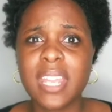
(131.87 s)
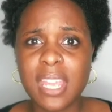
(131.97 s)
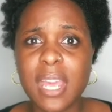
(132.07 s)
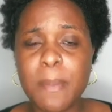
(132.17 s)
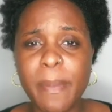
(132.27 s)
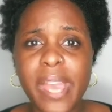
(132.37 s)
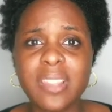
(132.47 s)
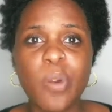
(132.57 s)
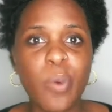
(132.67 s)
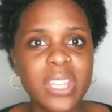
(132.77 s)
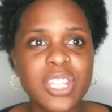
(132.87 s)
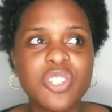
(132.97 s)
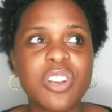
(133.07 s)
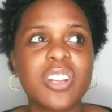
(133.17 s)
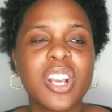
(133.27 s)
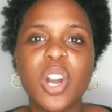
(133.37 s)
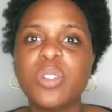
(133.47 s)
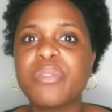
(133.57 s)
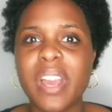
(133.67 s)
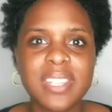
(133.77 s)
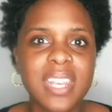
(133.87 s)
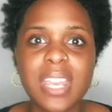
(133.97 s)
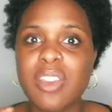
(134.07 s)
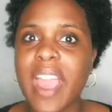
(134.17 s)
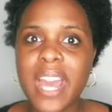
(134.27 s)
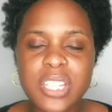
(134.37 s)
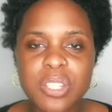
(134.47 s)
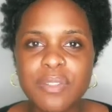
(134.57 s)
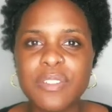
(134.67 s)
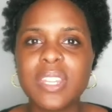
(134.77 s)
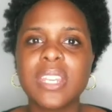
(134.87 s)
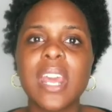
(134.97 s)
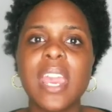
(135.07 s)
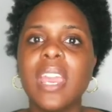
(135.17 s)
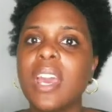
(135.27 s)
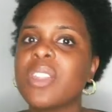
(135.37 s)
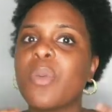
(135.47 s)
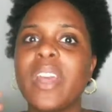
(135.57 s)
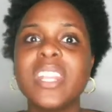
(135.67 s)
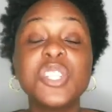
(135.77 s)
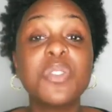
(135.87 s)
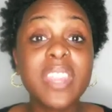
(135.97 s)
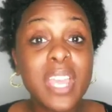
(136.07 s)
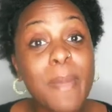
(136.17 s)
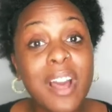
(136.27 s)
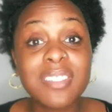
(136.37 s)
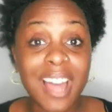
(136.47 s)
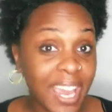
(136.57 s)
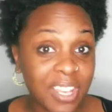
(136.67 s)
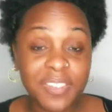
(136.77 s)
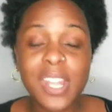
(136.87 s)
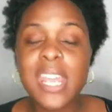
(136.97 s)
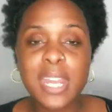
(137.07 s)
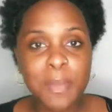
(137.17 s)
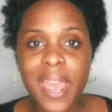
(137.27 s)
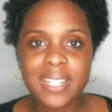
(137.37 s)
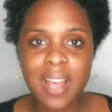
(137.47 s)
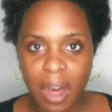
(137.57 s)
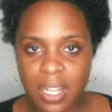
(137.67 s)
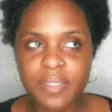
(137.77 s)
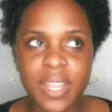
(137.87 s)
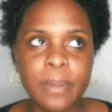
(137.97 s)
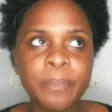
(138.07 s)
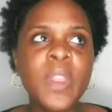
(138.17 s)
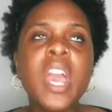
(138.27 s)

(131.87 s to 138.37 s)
They impact the way that you're going to go throughout the day, your attitude for the day, the way that you think about life. It impacts all of that.